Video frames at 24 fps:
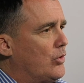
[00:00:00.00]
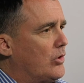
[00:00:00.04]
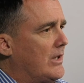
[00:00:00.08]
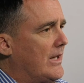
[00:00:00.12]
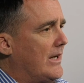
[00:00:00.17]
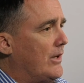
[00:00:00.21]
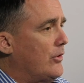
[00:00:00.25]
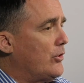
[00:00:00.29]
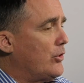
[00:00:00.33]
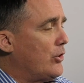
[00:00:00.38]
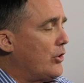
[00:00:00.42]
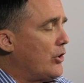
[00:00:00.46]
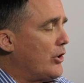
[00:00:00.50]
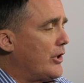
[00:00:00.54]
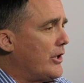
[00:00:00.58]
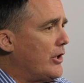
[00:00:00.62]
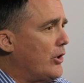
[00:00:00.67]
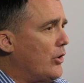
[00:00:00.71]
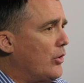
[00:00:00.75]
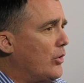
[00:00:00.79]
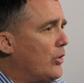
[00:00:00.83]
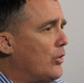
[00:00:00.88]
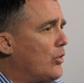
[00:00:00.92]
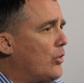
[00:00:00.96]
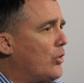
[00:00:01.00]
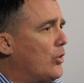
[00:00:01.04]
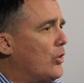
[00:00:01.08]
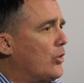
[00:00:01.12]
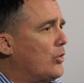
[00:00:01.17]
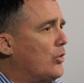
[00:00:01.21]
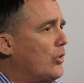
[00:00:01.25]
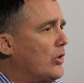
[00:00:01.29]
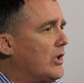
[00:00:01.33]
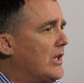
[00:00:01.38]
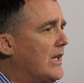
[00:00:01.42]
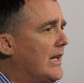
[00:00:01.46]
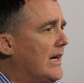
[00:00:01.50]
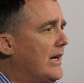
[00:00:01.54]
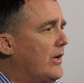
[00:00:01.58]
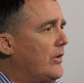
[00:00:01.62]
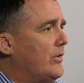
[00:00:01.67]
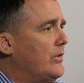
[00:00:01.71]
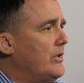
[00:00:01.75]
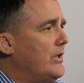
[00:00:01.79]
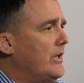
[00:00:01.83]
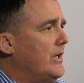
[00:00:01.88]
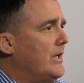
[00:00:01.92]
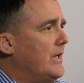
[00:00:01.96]
Cloud, or you're already on Oracle
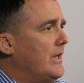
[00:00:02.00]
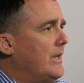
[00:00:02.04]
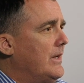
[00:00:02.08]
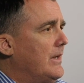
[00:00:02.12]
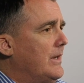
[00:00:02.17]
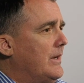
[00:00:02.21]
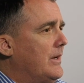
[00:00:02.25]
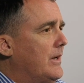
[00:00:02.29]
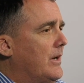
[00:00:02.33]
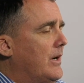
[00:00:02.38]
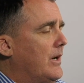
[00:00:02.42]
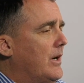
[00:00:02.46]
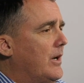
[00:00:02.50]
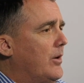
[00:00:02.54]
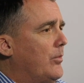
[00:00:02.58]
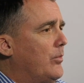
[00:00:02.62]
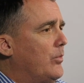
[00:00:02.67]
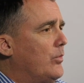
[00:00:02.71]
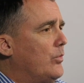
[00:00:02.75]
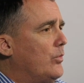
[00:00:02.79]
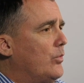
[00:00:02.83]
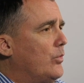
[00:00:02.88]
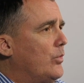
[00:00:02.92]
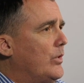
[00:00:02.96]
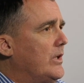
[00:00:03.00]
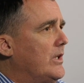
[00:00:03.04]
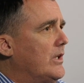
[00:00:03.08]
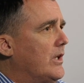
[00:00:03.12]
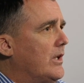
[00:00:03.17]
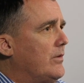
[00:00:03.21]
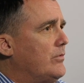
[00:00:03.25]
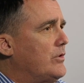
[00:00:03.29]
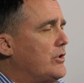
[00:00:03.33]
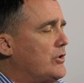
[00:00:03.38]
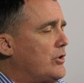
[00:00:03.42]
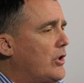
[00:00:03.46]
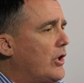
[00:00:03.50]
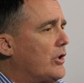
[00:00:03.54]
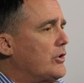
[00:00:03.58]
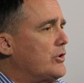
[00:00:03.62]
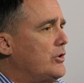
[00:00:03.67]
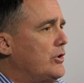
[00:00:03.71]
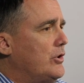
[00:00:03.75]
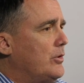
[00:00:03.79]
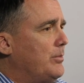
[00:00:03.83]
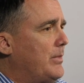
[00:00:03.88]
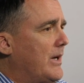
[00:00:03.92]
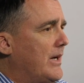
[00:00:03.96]
Cloud, we'd love to talk
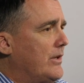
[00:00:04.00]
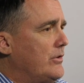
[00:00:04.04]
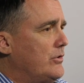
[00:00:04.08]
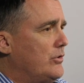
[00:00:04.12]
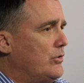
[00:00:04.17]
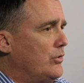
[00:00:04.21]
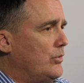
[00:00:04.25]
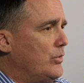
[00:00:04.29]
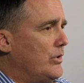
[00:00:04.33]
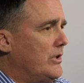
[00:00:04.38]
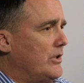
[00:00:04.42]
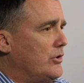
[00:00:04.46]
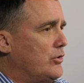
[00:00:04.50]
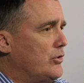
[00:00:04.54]
to you about doing